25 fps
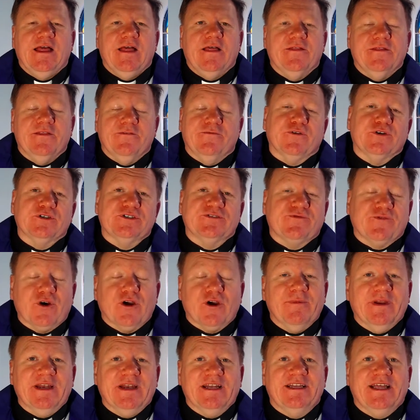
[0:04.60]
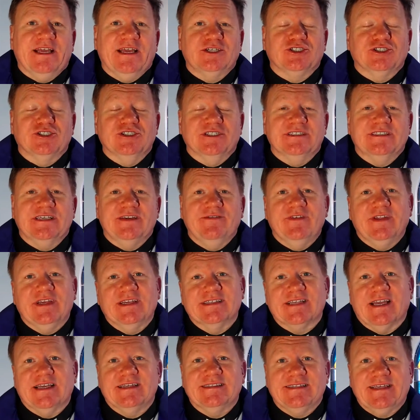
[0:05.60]
The verse for our meditation this evening is
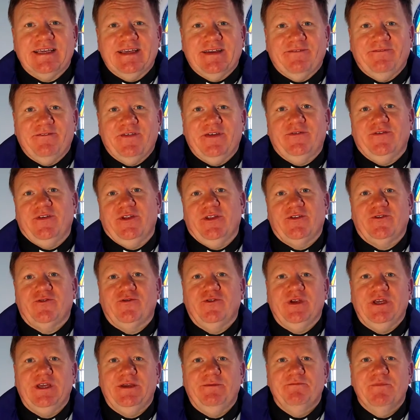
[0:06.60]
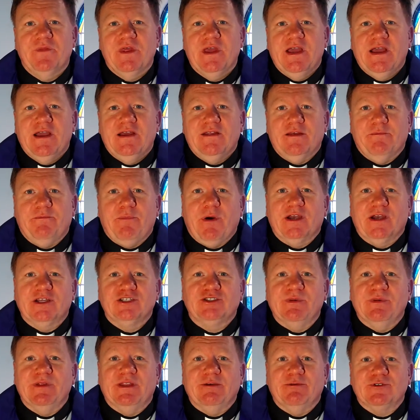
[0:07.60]
Isaiah 53. The
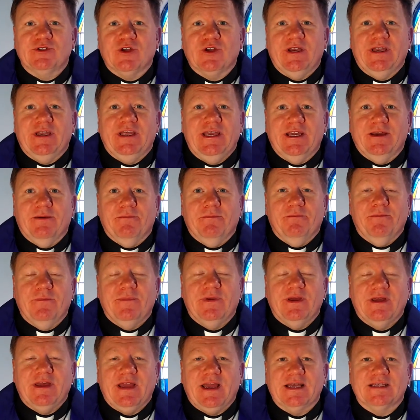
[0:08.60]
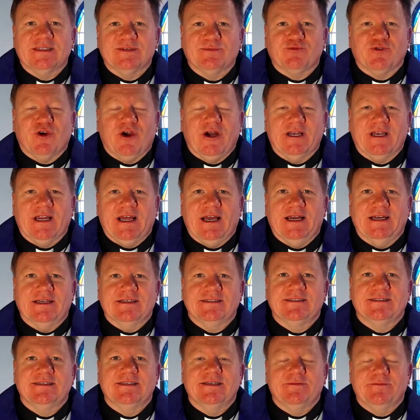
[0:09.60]
punishment that was on him has brought
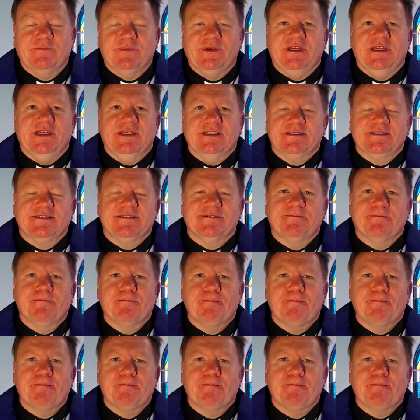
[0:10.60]
us peace.